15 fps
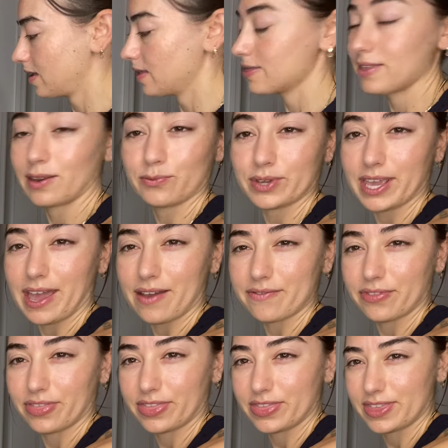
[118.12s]
Then we have
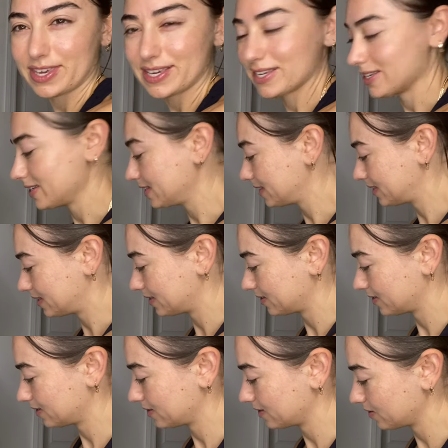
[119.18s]
this,
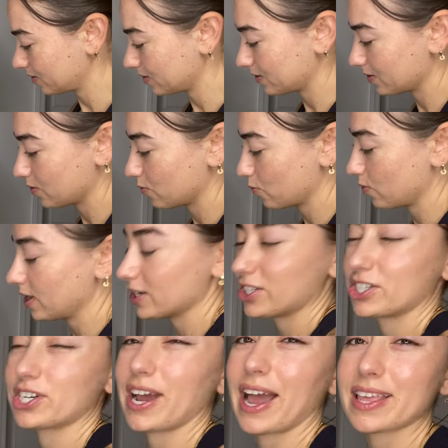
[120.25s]

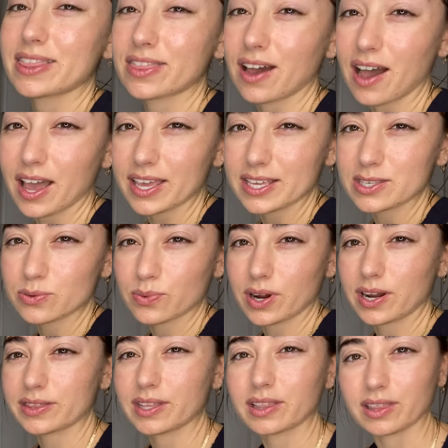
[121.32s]
which I thought is
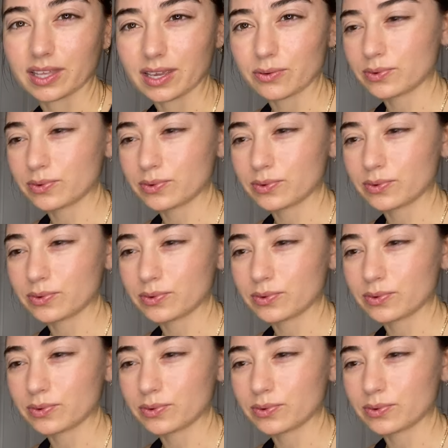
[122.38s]
where the lint